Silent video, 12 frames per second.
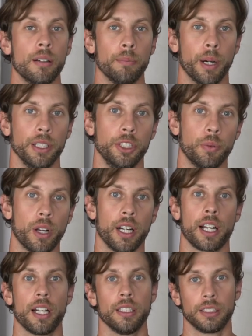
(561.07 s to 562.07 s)
But you want
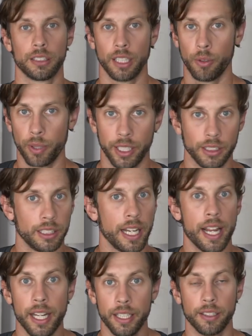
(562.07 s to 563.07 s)
to kind of segue into,
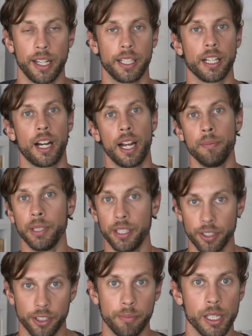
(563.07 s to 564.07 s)
hey, like I'm
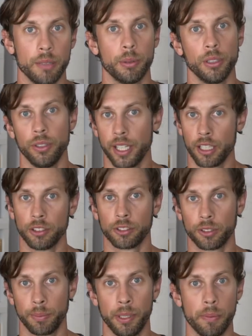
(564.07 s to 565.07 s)
here to make balloon animals
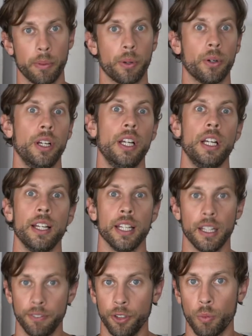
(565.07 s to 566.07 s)
for people
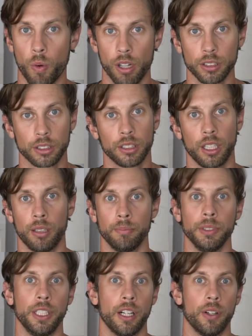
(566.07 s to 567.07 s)
if you want some,
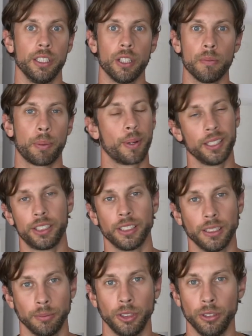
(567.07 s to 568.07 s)
you know, and don't pressure
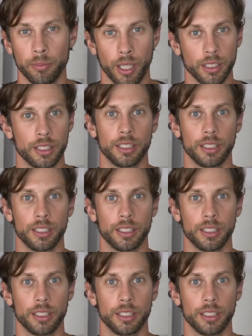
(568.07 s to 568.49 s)
them too much.